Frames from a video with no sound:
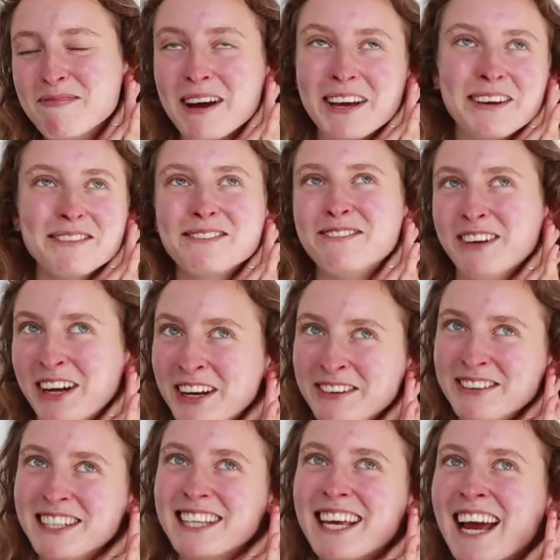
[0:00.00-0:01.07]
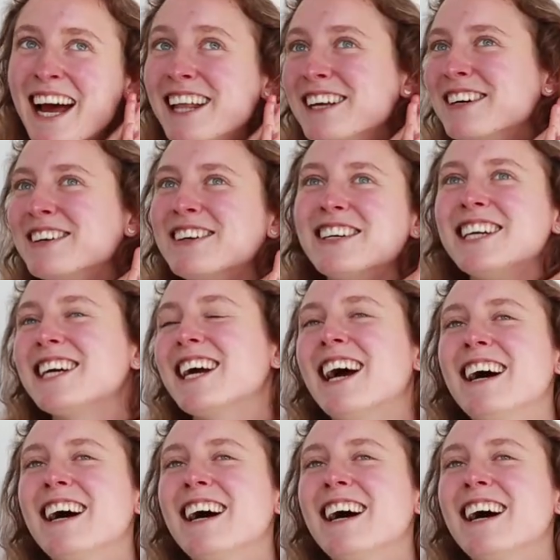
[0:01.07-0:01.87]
my favorite category.